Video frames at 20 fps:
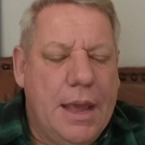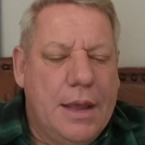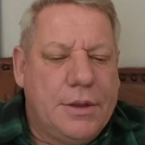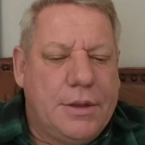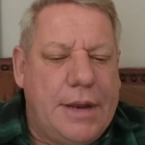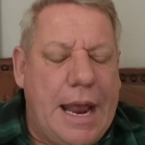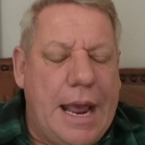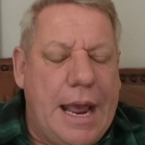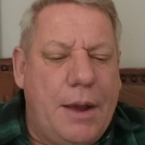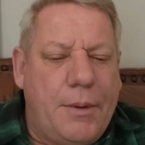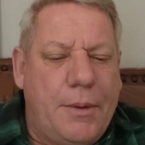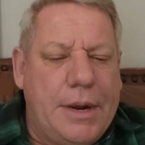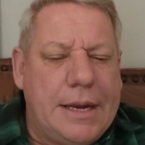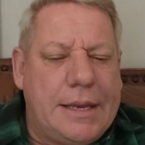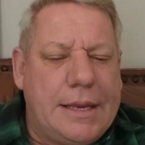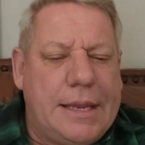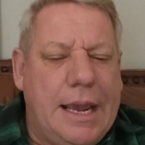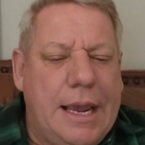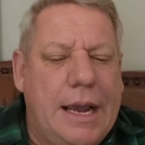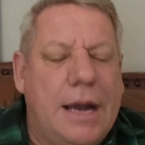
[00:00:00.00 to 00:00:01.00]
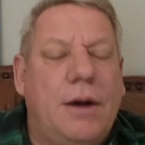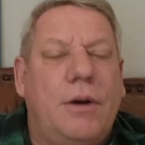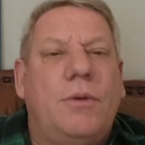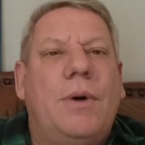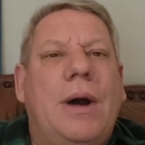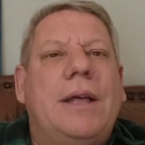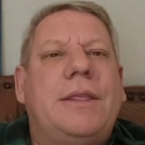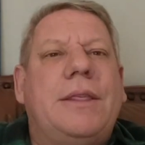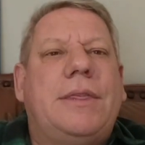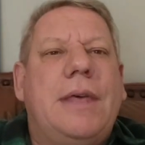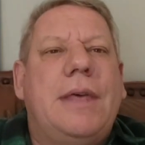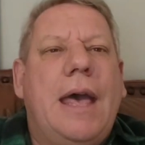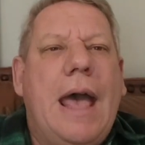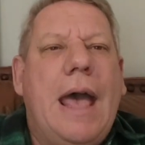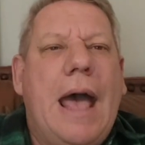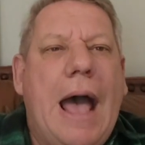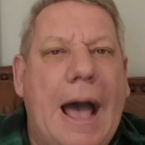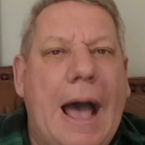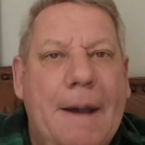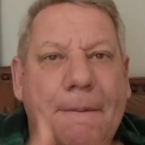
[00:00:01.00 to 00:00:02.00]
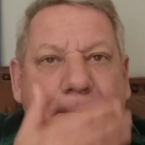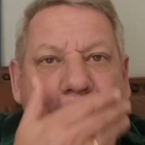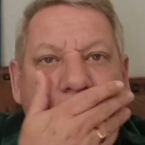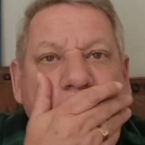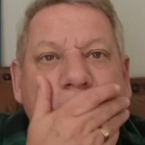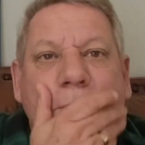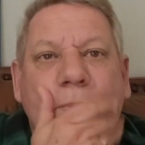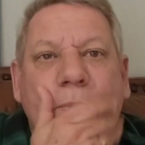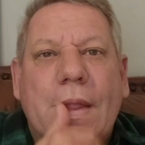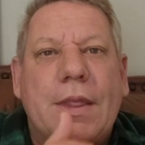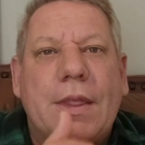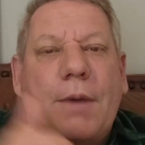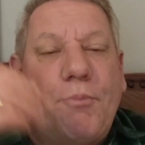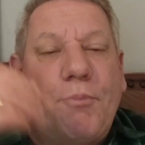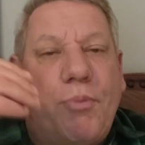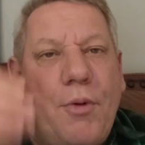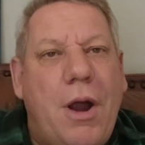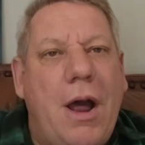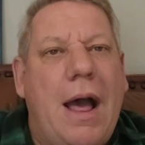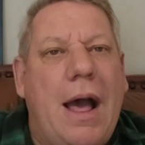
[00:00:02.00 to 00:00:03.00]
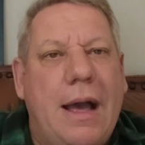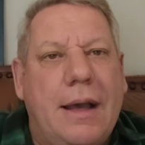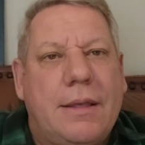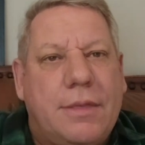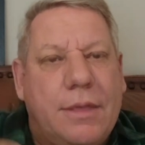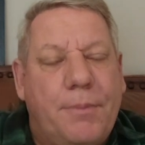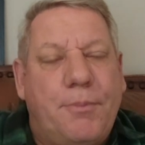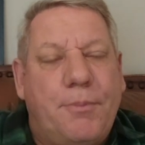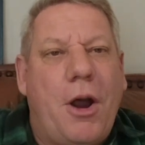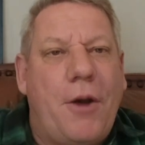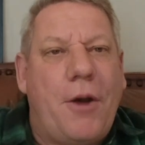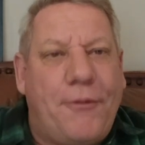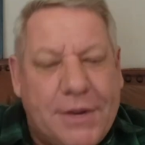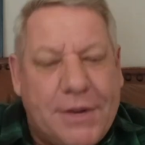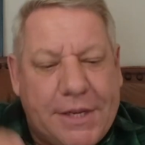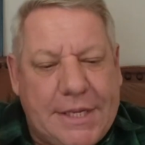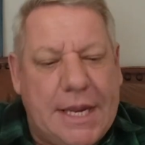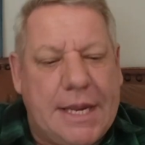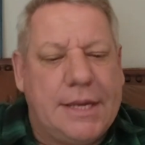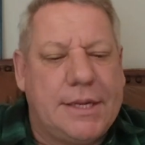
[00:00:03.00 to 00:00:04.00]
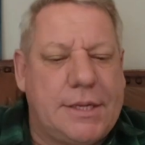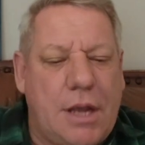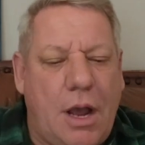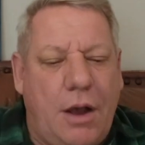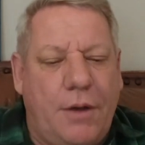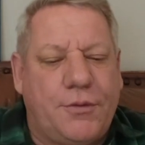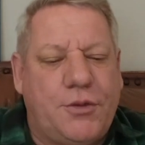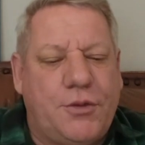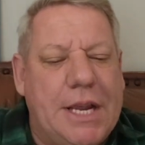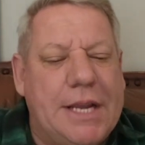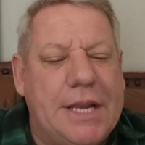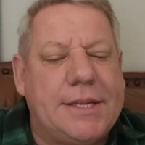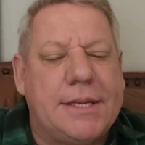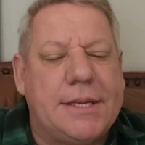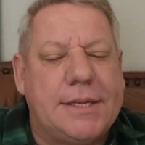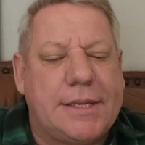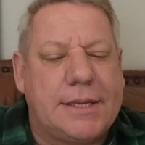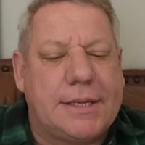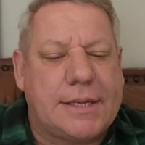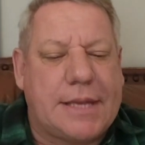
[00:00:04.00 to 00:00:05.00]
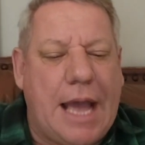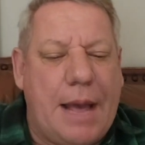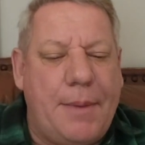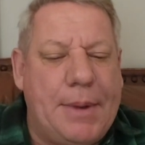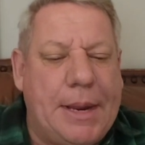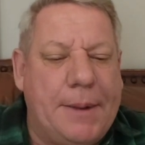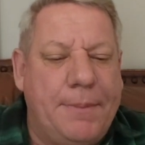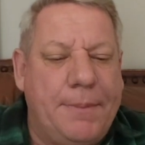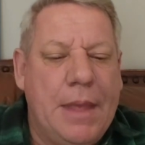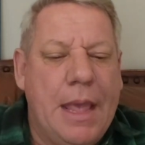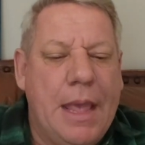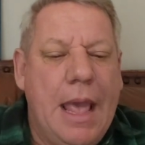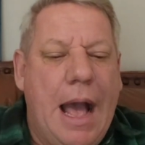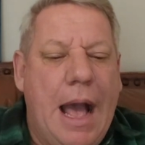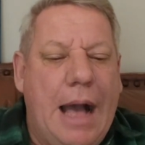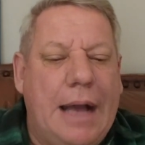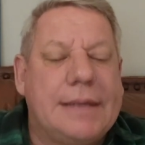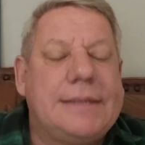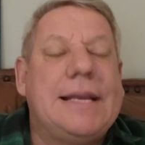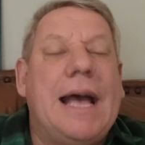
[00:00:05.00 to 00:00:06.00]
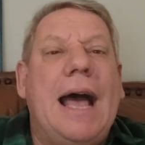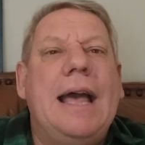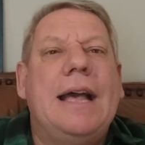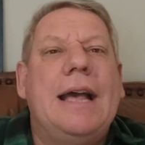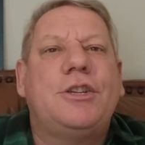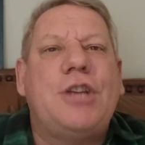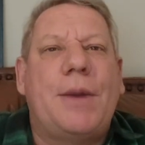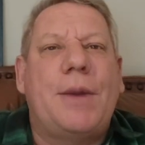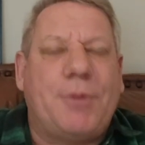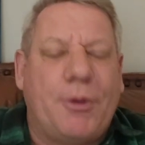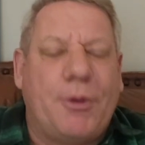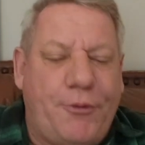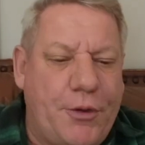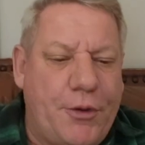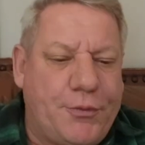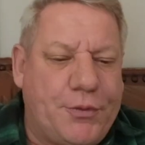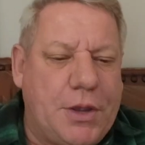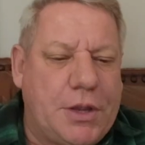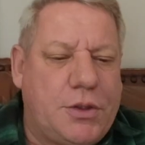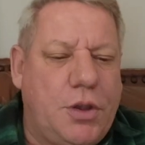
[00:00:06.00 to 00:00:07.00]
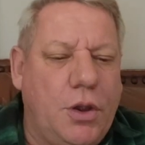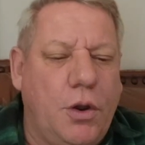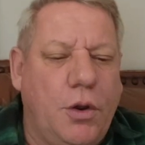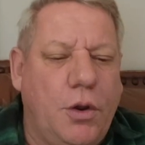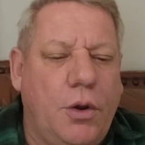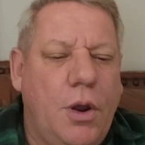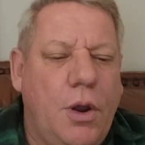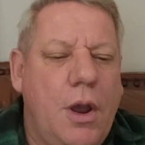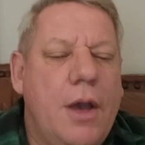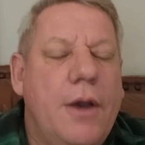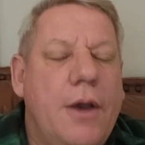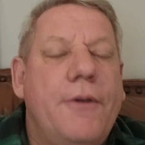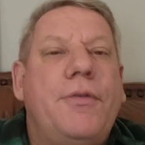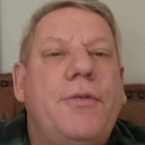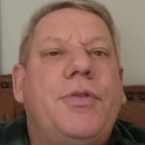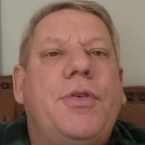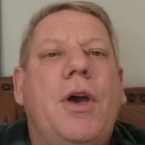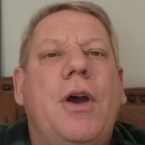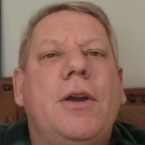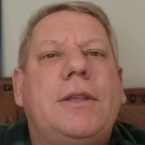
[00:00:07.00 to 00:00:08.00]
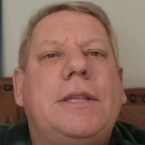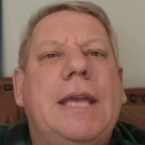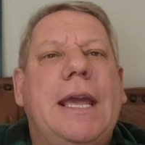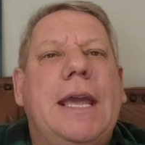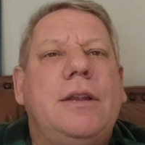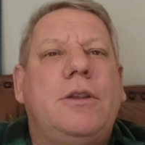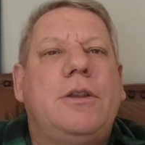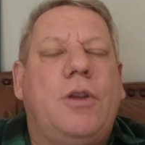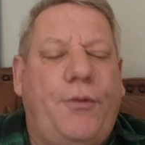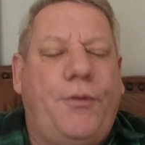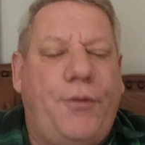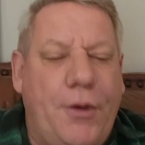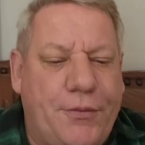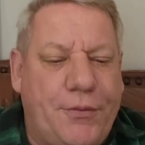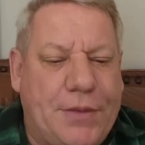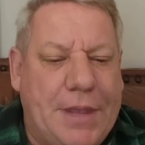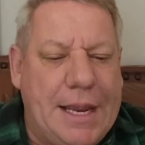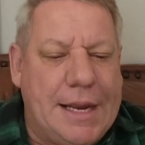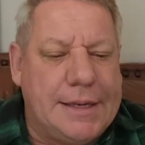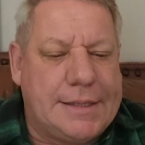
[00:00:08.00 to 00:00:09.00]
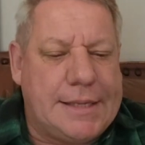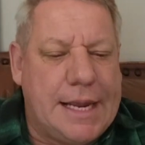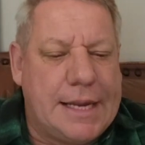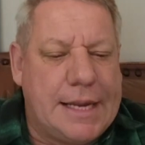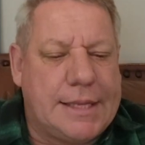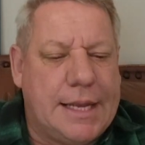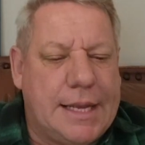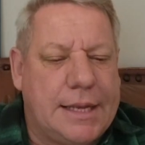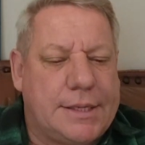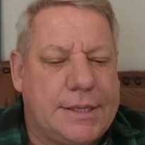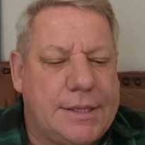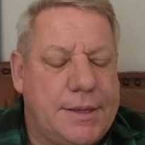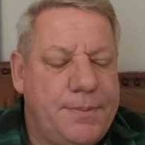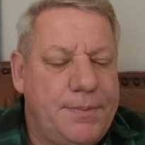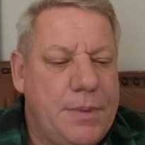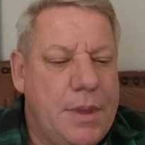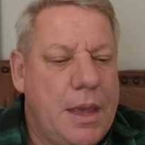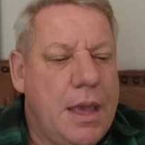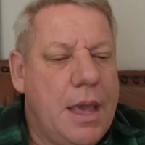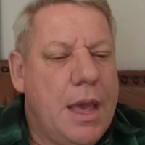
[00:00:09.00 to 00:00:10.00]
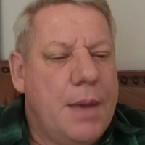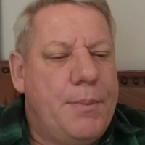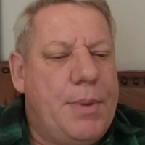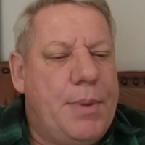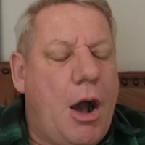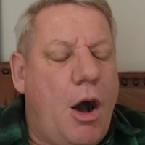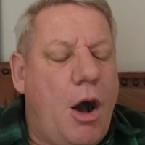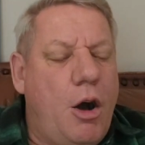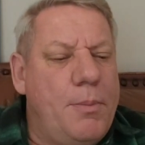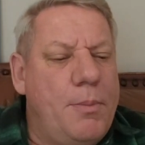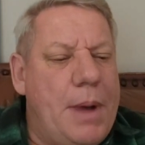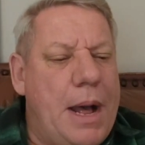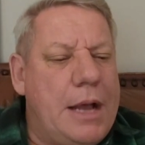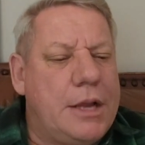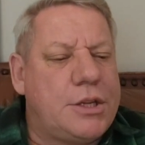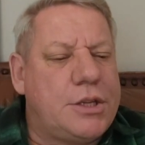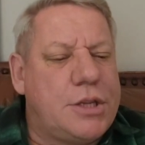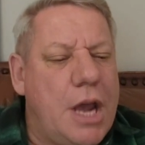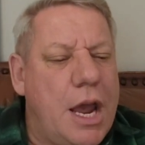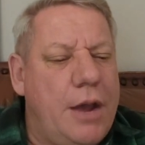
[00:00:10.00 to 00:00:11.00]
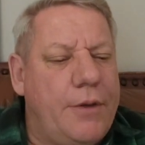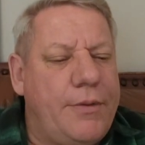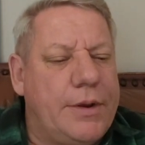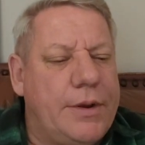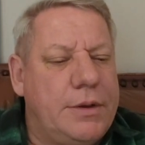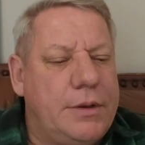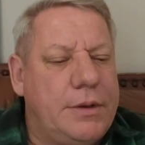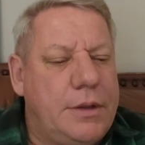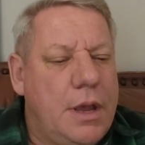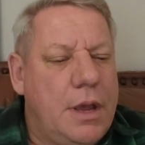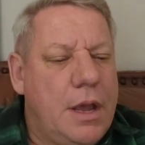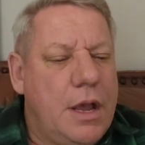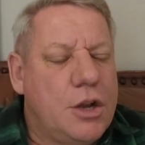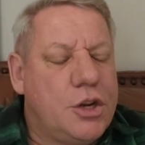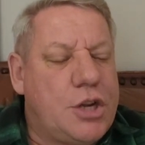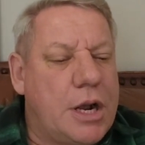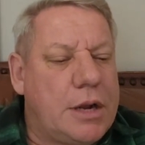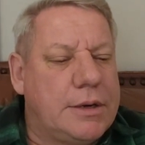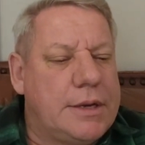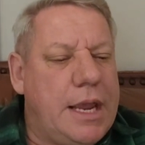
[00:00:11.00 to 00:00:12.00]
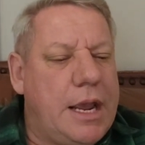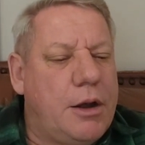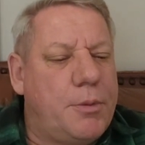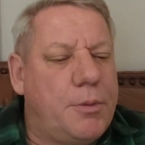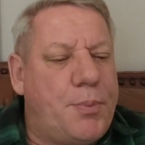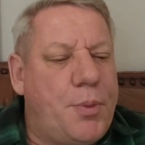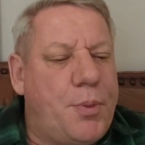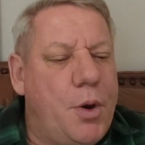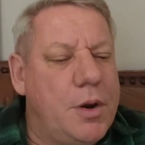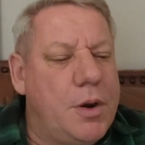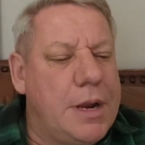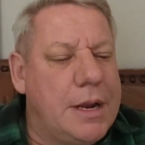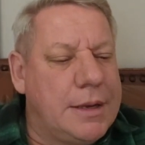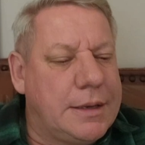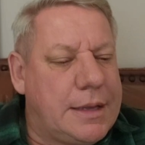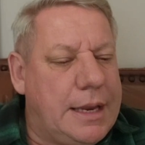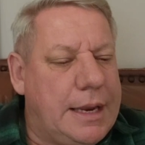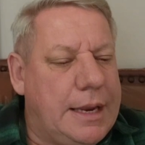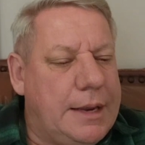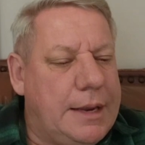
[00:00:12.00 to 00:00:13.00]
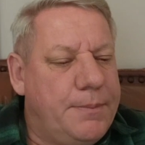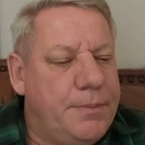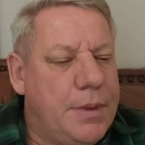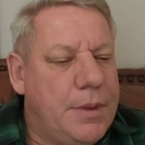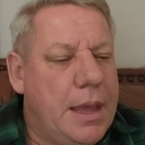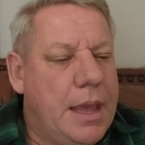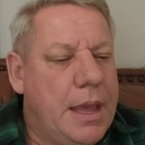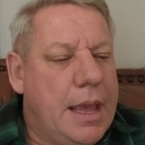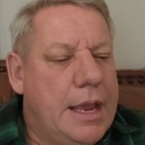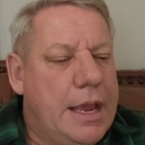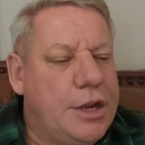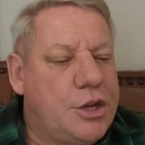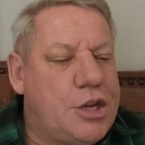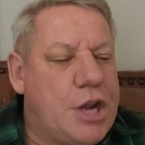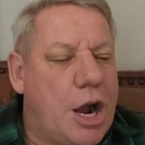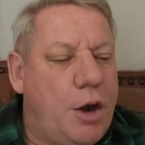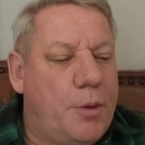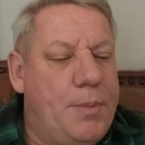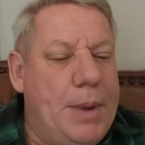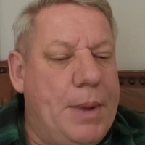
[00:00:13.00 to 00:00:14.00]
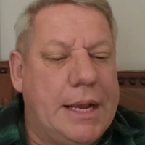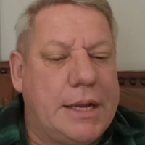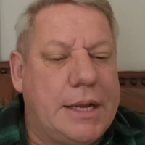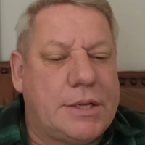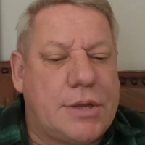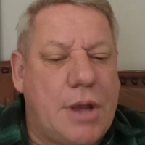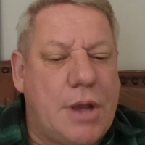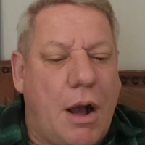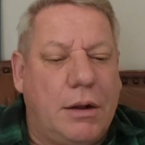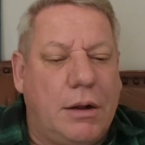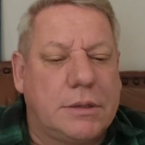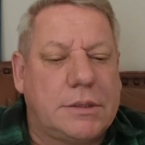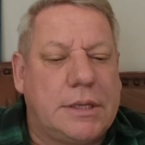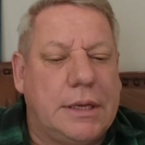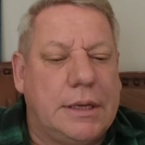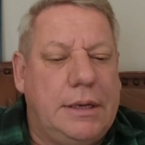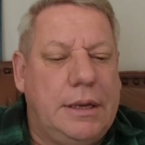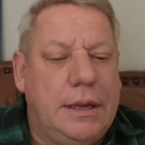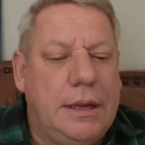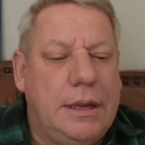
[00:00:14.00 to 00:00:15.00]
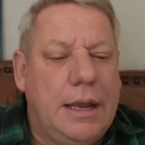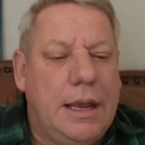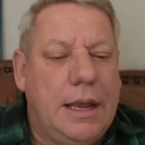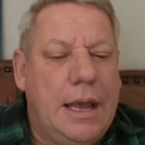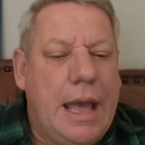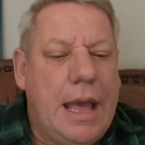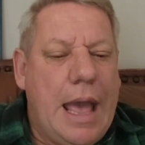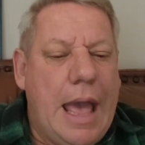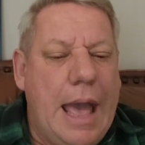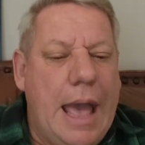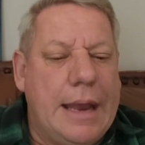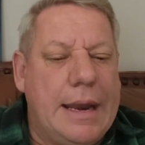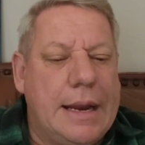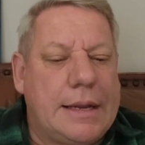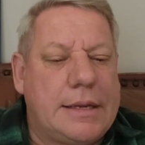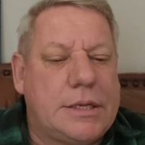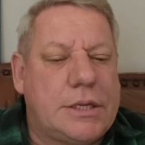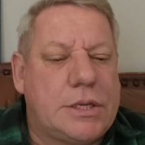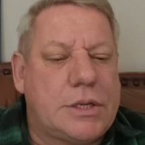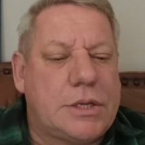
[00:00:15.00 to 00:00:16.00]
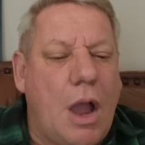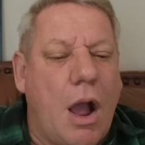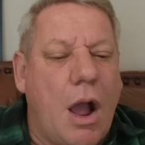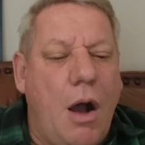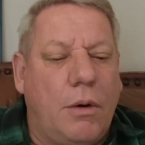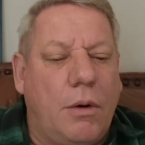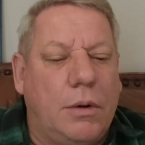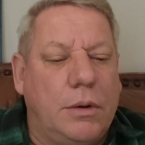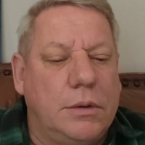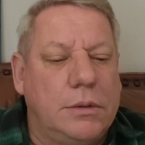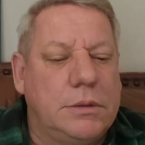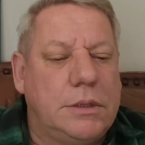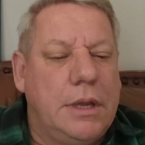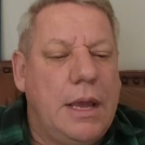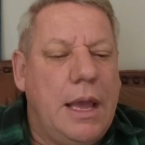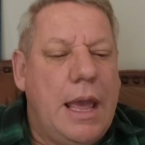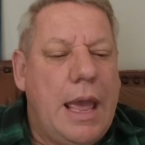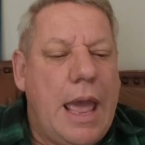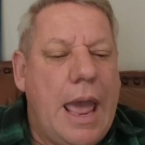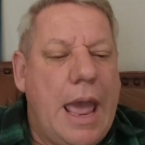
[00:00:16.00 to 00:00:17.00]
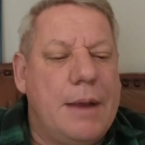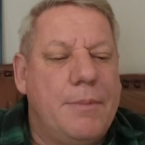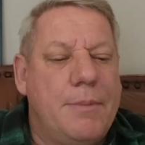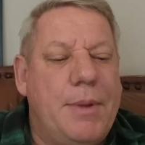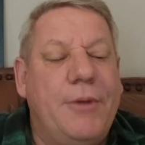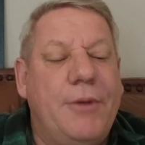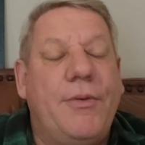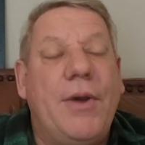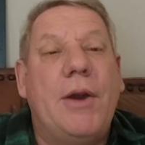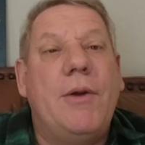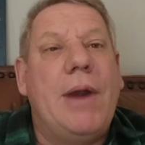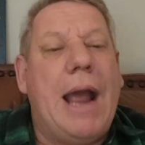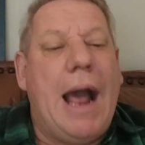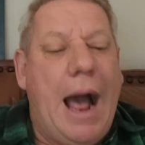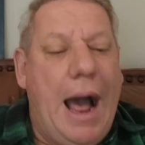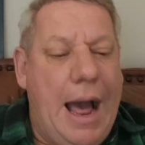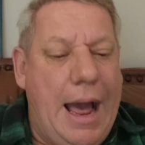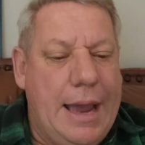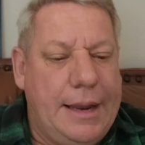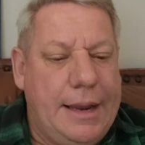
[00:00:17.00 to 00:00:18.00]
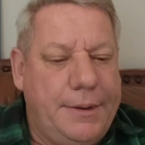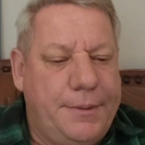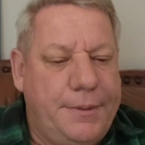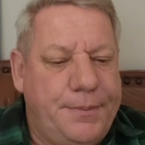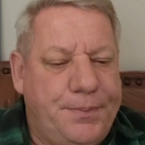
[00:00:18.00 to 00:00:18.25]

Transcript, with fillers: Today I want to deal with um, the, pro- uh, the prophecies of Jesus' coming. Isaiah chapter 52, 13 to 15 says this, Behold, my servant shall deal prudently. He shall be exalted and extolled and be very high.